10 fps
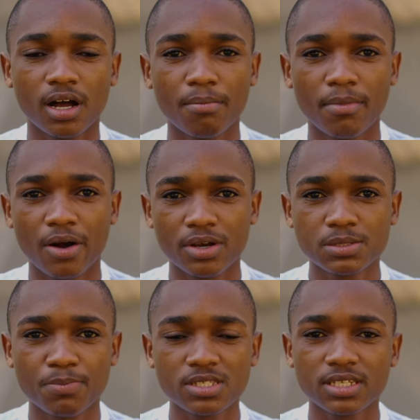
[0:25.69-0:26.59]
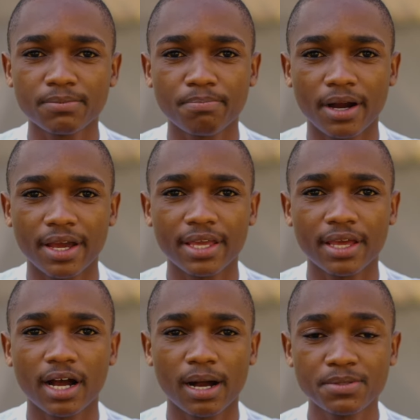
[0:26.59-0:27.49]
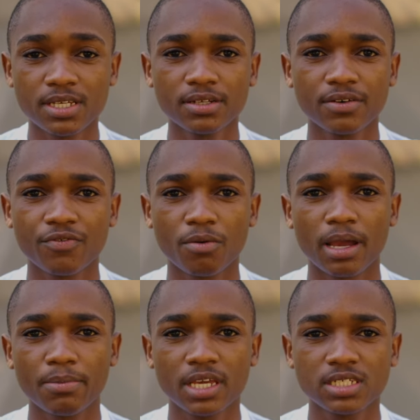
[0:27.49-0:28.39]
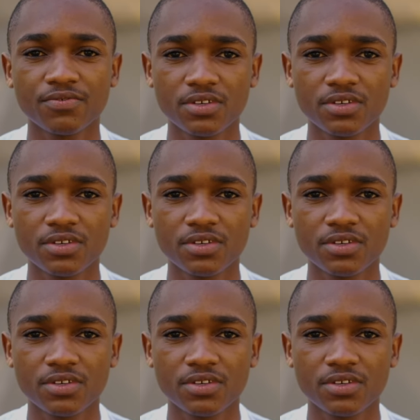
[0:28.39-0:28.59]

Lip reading: I was sponsored by APSA for my application